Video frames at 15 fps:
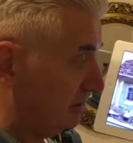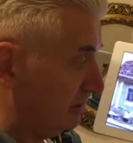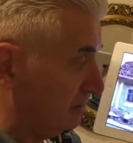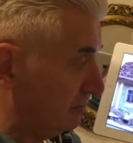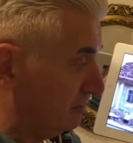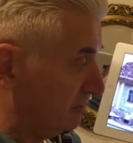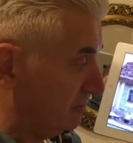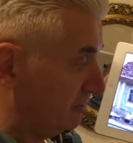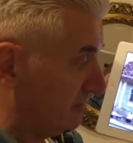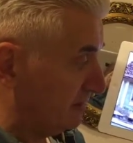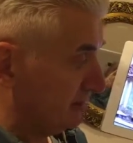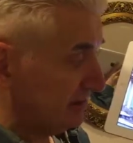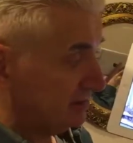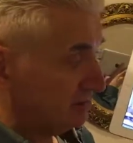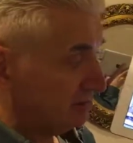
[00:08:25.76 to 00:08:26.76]
euro.
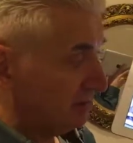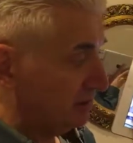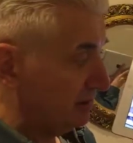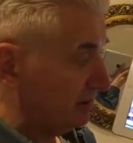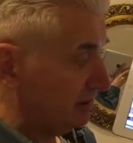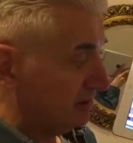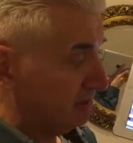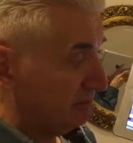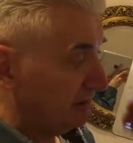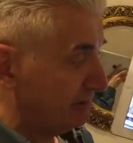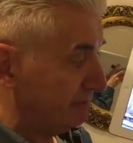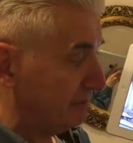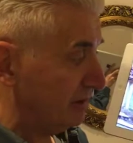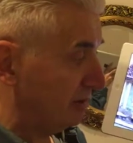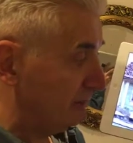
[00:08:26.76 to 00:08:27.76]
This one, it
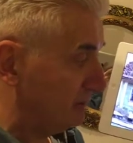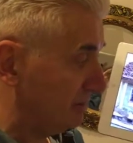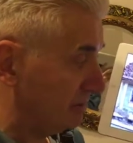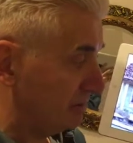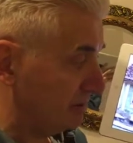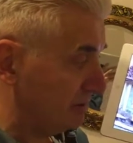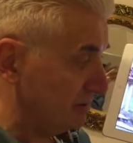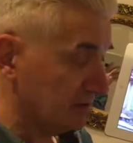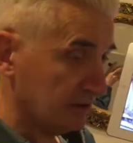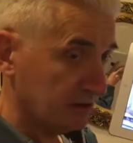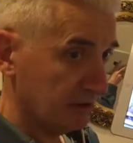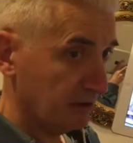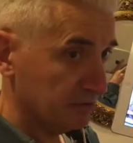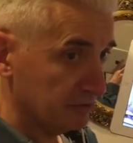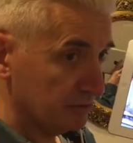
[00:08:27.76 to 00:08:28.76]
might be about
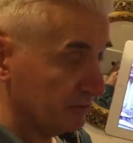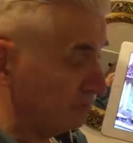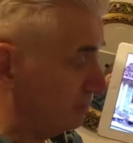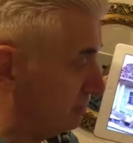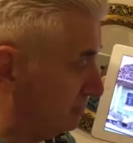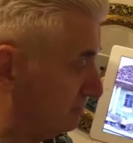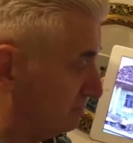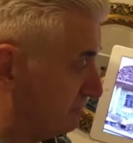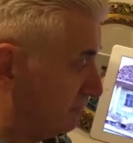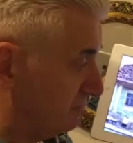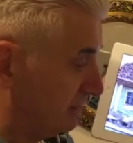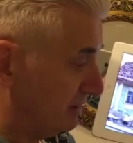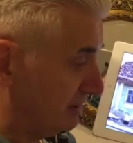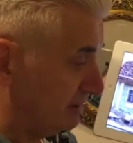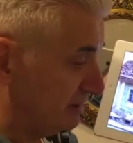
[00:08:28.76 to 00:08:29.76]
30,000 euro,
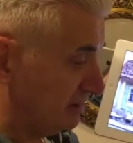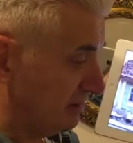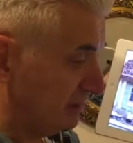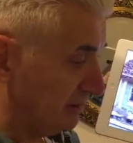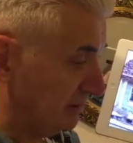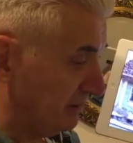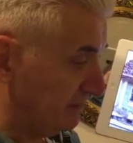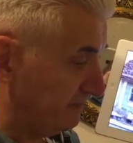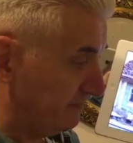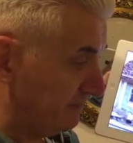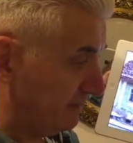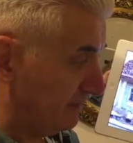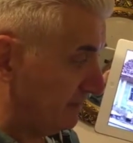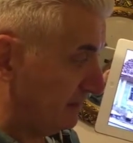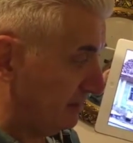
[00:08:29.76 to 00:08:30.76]
what I see here.
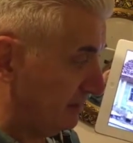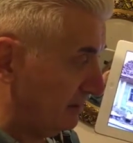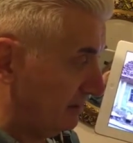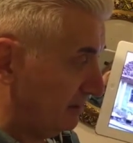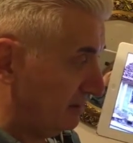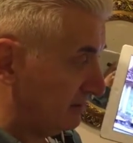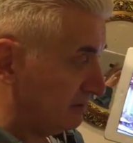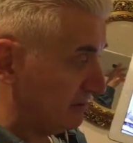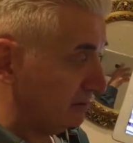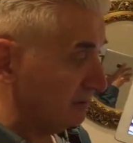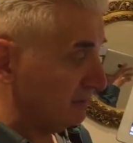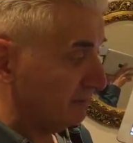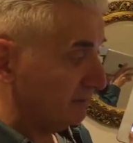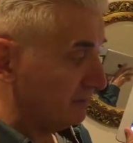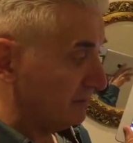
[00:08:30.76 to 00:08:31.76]

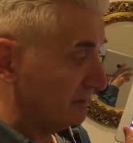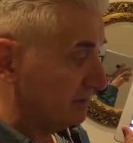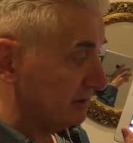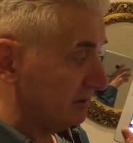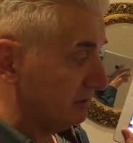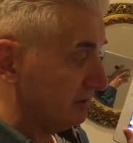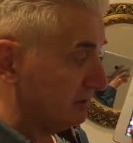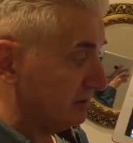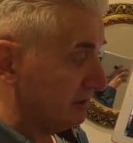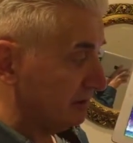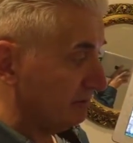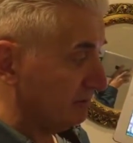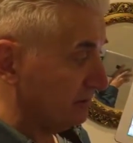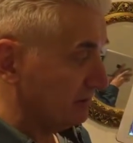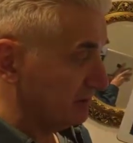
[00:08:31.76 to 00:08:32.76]
So it's about
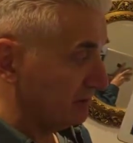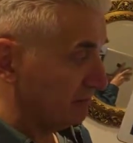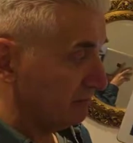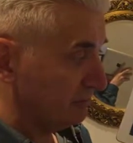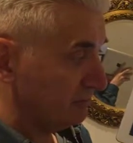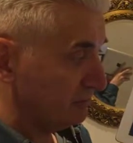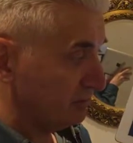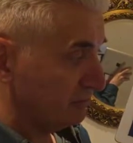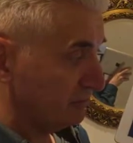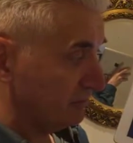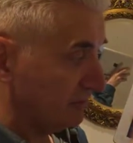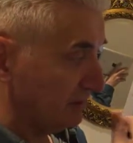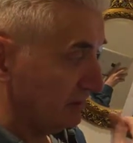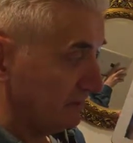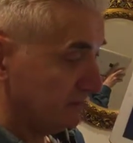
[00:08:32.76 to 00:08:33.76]
10% from this
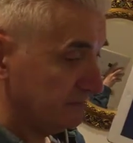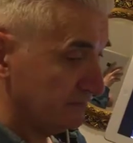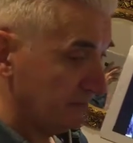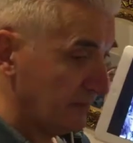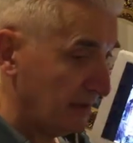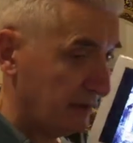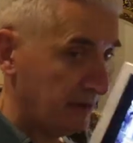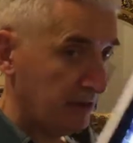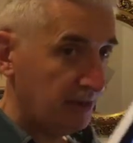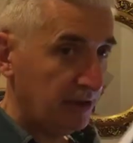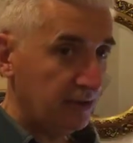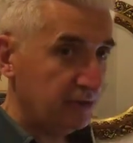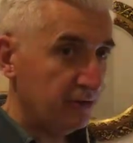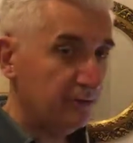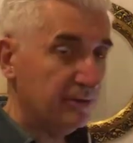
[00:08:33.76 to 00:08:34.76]
one.
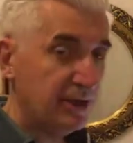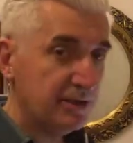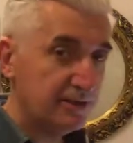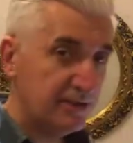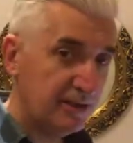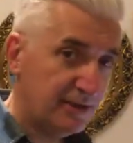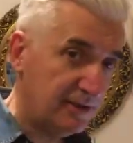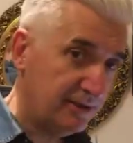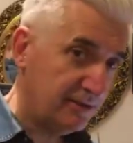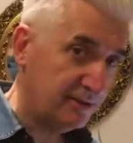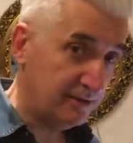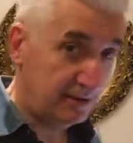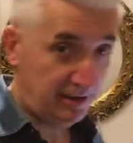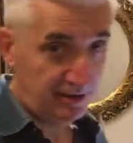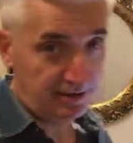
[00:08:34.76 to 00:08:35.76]
You might say,
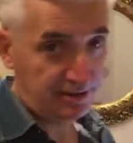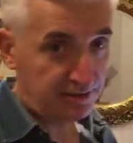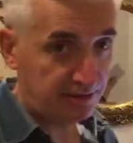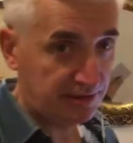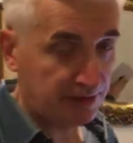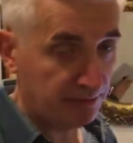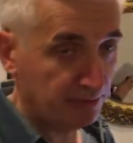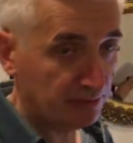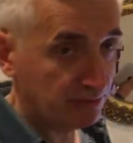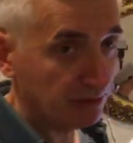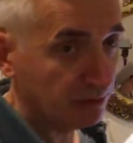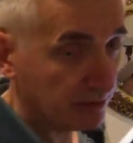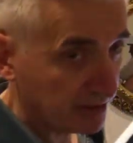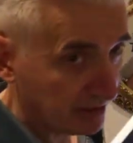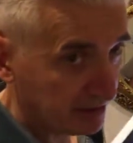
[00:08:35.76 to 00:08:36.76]
yes, it's about
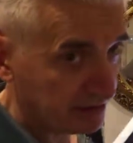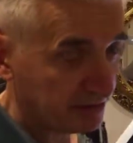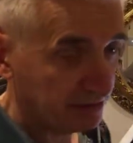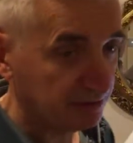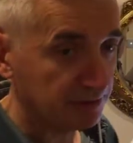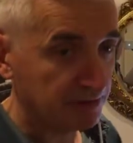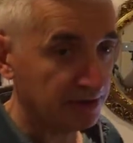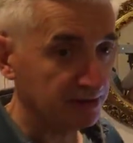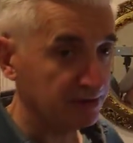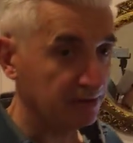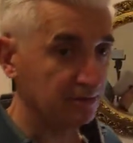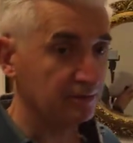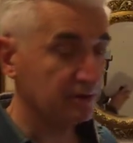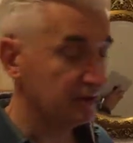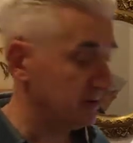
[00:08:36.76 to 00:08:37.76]
location,
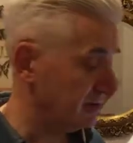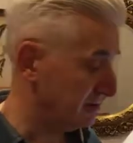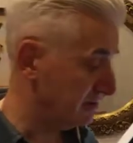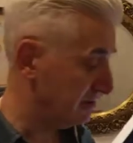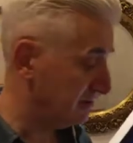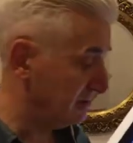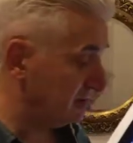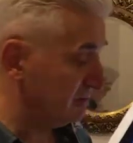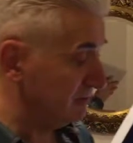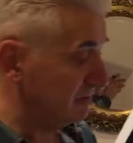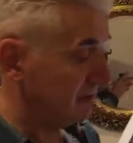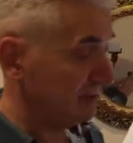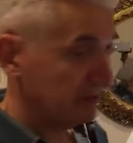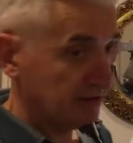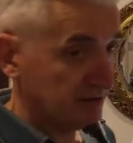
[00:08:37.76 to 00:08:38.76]
location, location. This
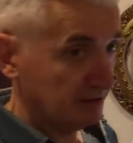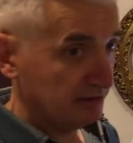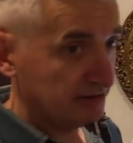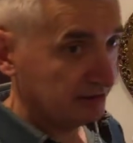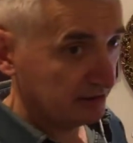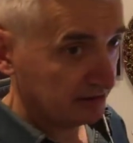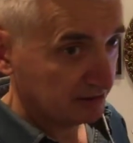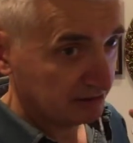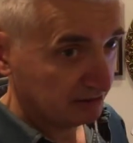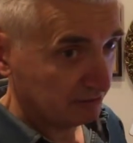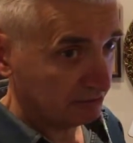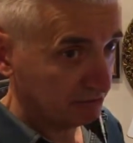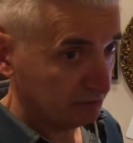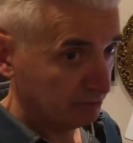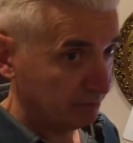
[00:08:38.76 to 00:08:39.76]
one is in the sixth,
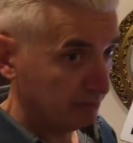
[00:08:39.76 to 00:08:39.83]
soon to